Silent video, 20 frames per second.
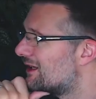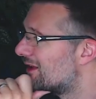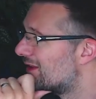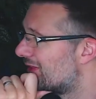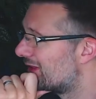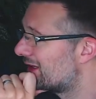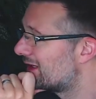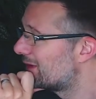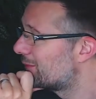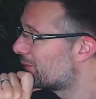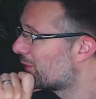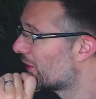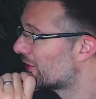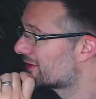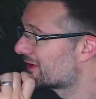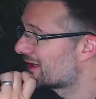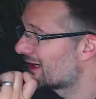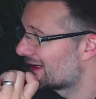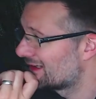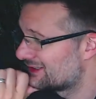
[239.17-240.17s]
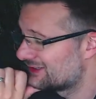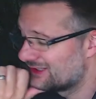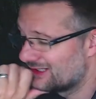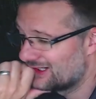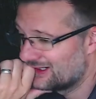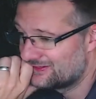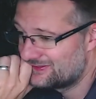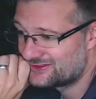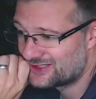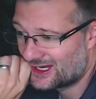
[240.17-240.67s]
The podcast
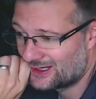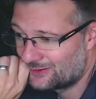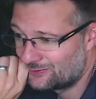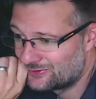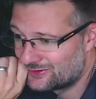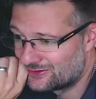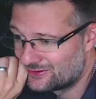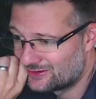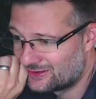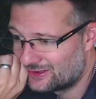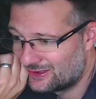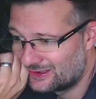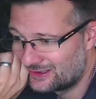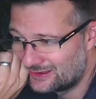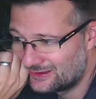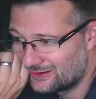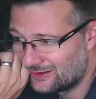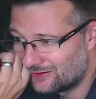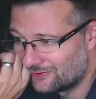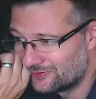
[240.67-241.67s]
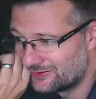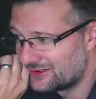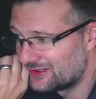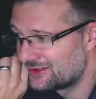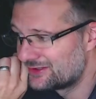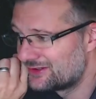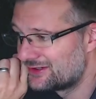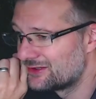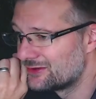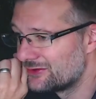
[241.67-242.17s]
stuff, James and I obviously are
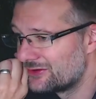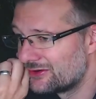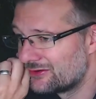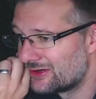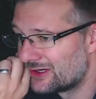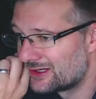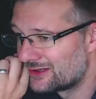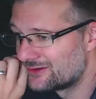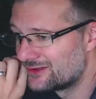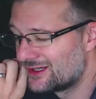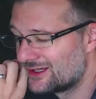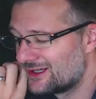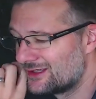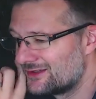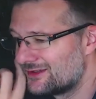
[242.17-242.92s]
still doing, and